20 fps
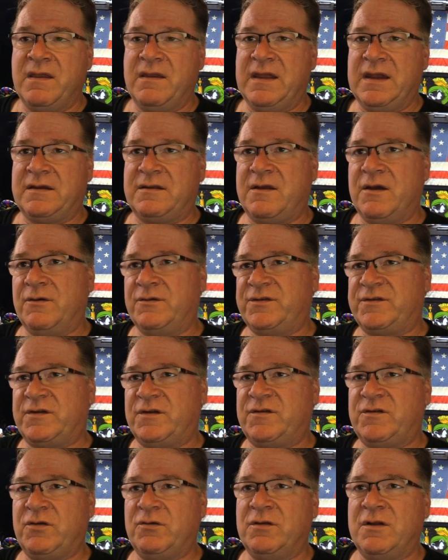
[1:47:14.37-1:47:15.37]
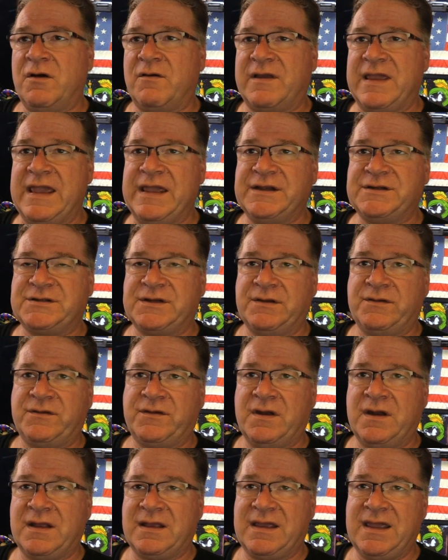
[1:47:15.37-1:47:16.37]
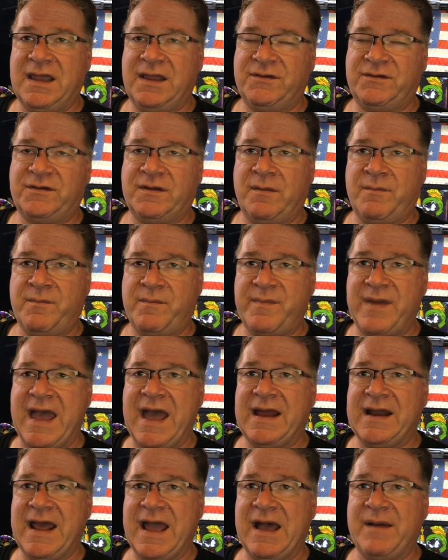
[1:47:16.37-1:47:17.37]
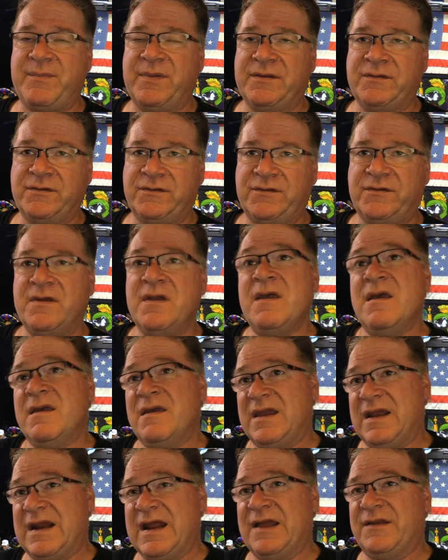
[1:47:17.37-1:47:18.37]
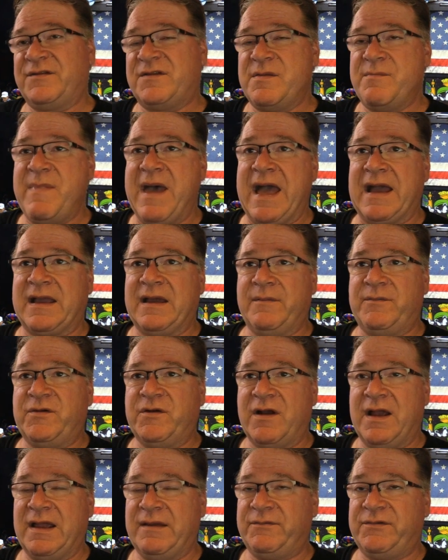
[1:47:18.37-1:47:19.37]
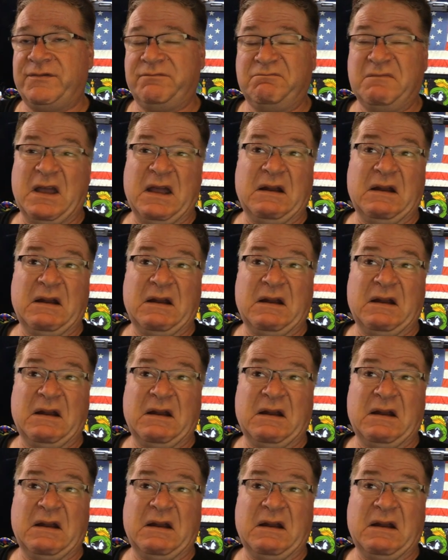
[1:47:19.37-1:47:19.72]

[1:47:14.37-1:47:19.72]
it goes to two locations, and in case something bad happens, it has the backup drives.